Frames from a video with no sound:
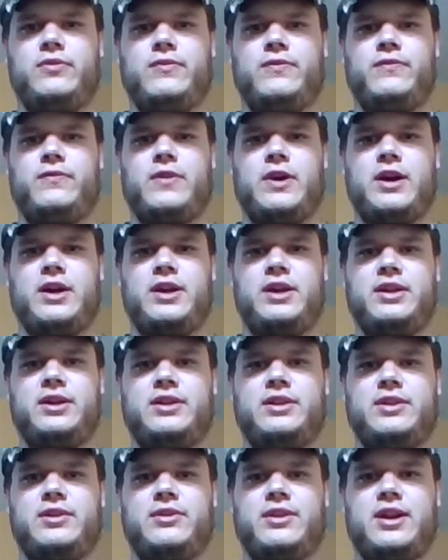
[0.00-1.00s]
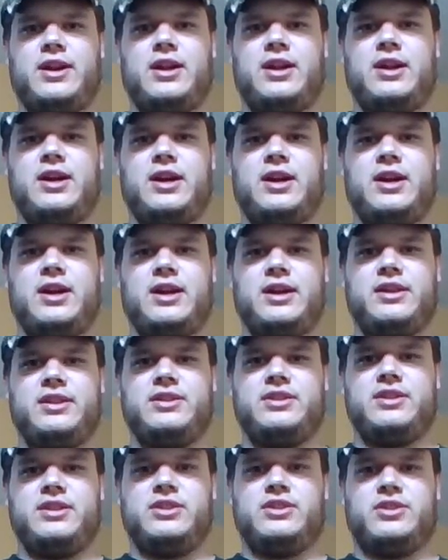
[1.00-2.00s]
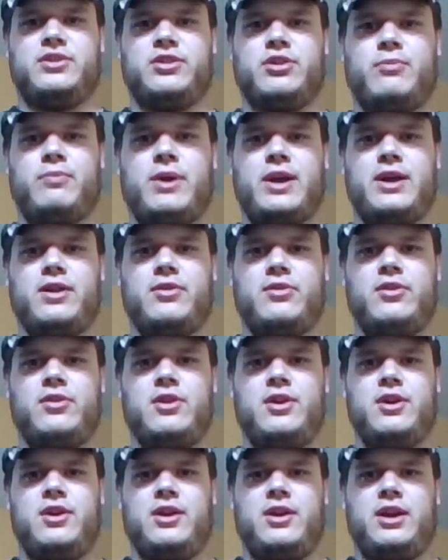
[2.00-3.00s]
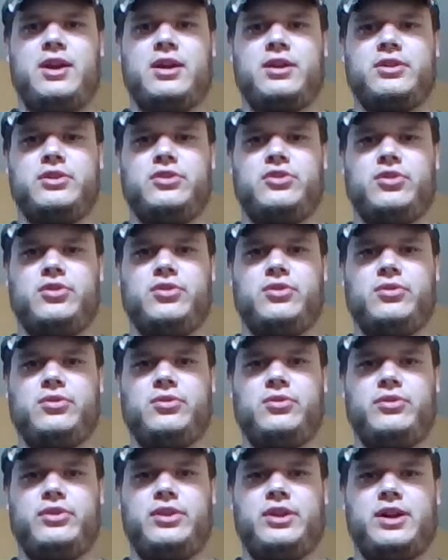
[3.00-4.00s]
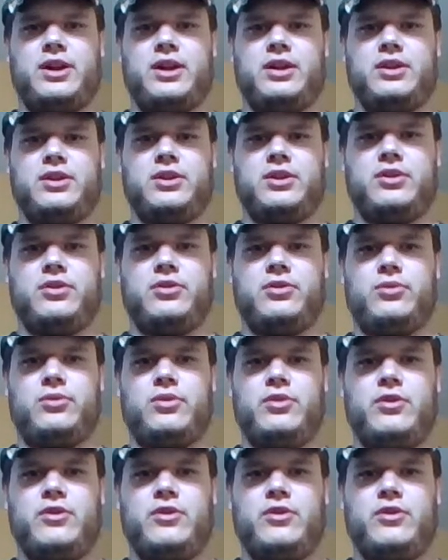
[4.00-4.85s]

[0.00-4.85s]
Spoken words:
find that a kayak is easier to paddle and control than a canoe.